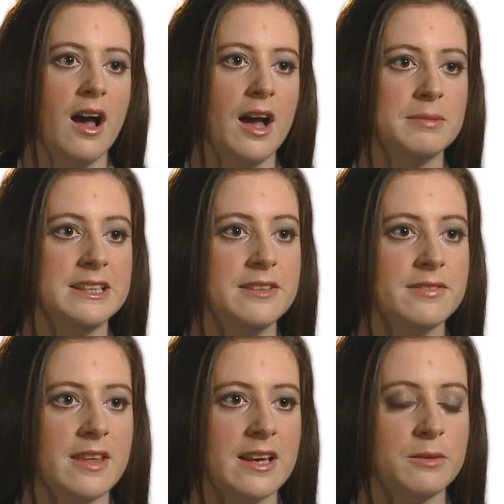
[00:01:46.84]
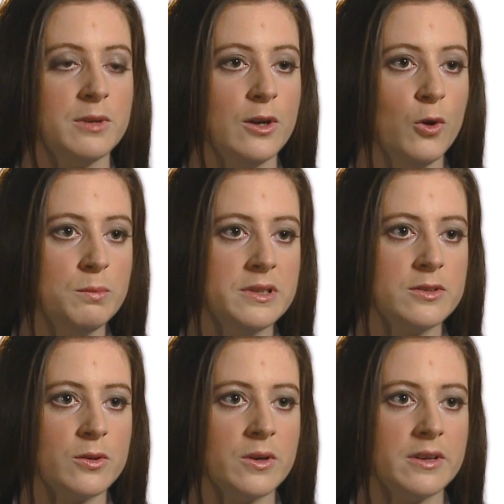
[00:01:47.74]
I believe that it will open
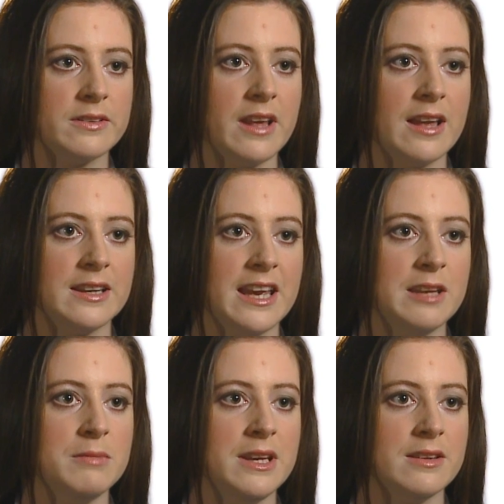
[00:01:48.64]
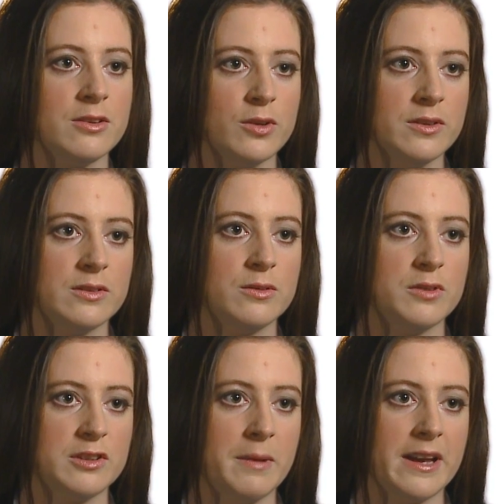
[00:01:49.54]
doors and gain me the trust and
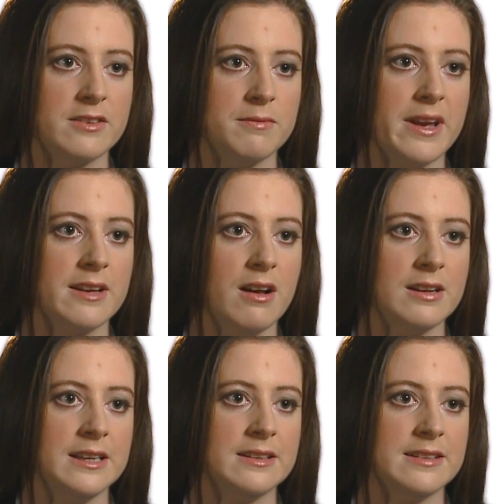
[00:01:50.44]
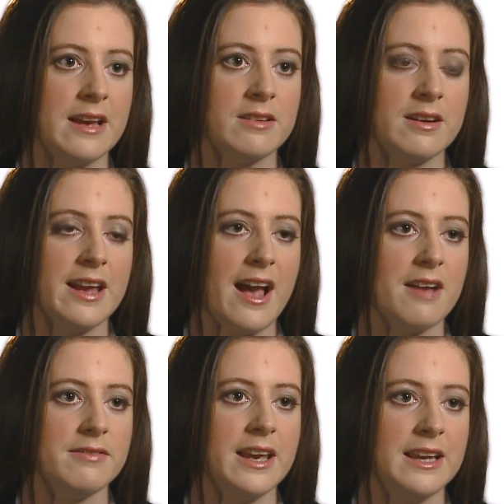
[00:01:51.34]
respect of my colleagues now that I
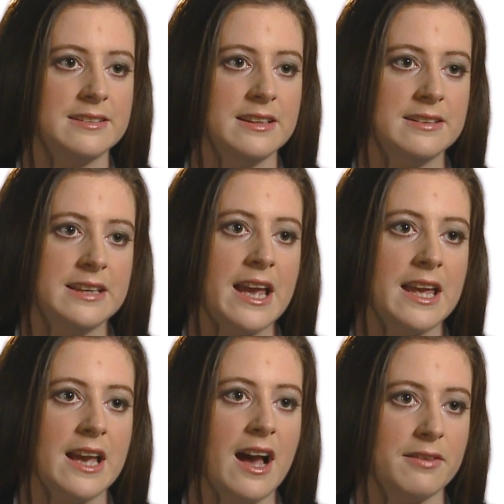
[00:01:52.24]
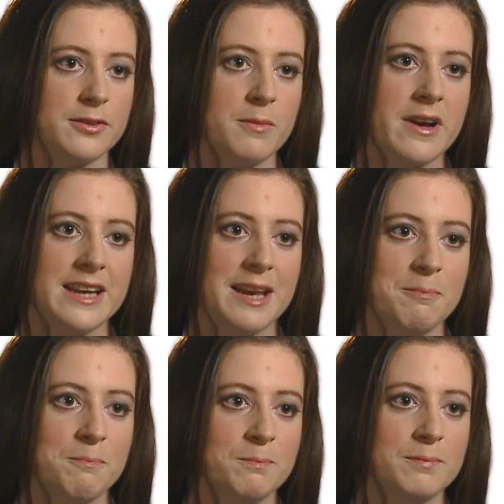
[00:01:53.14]
have ACCA after my name.